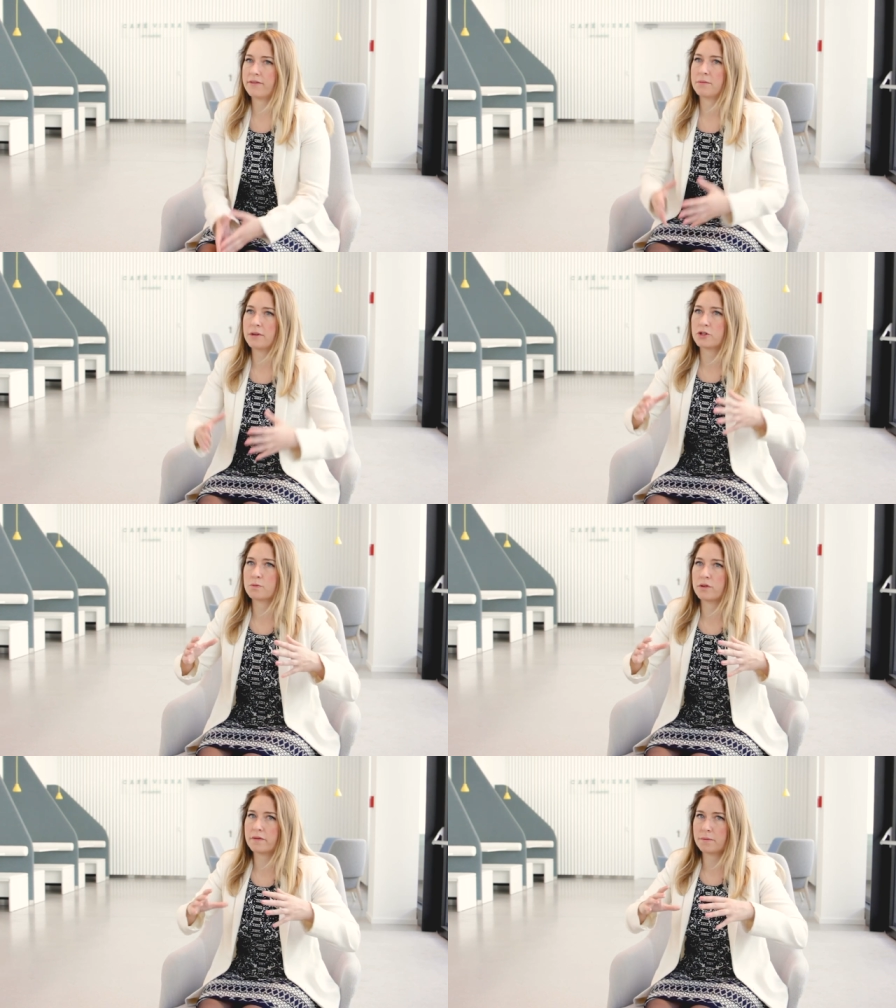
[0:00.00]
I have a much
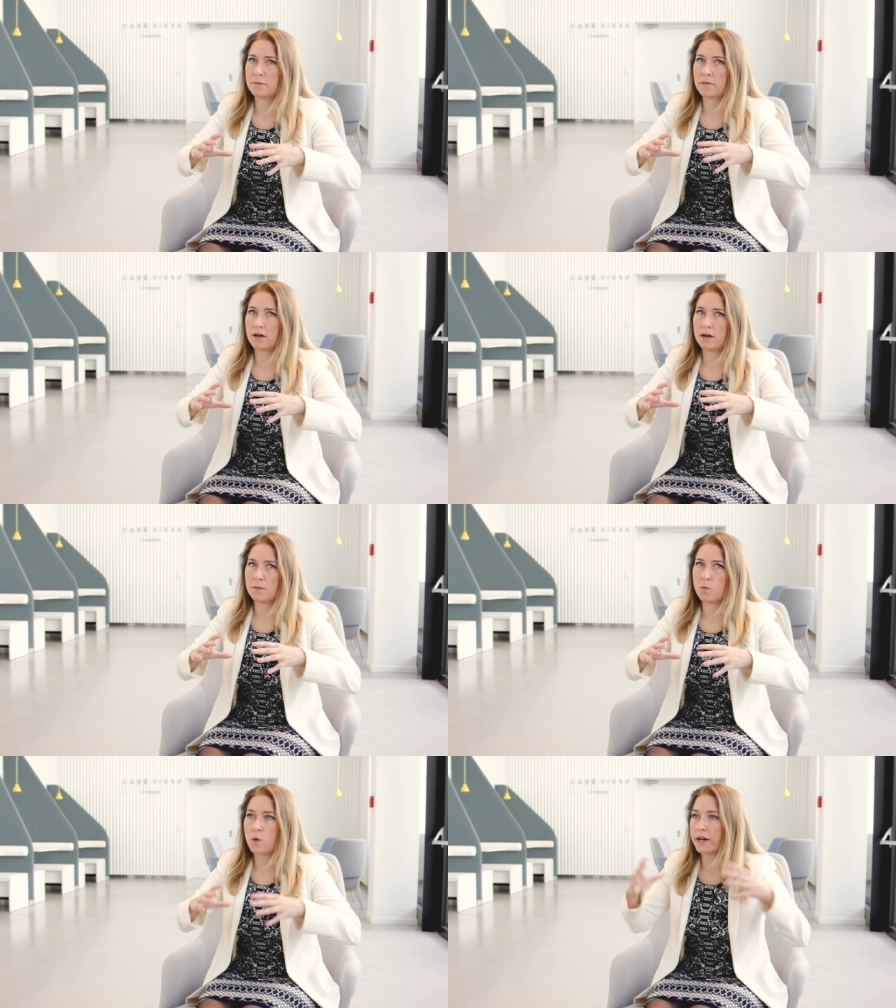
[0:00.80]
more
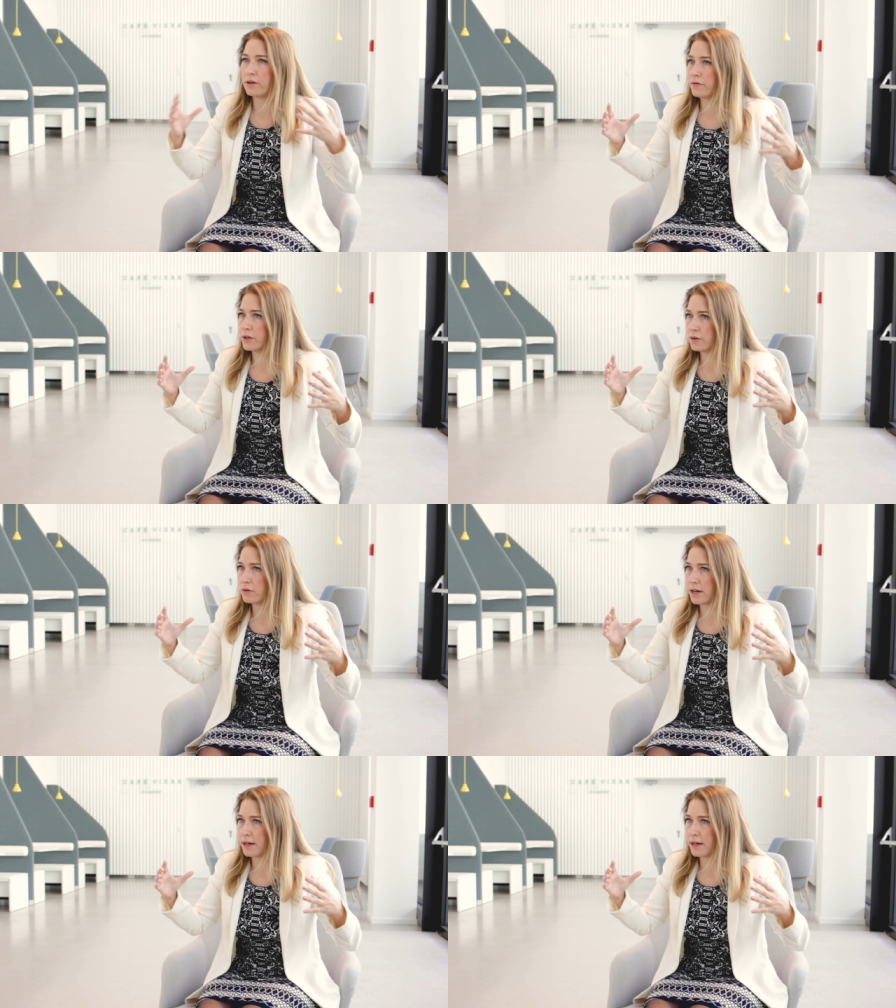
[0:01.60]
um, wider view.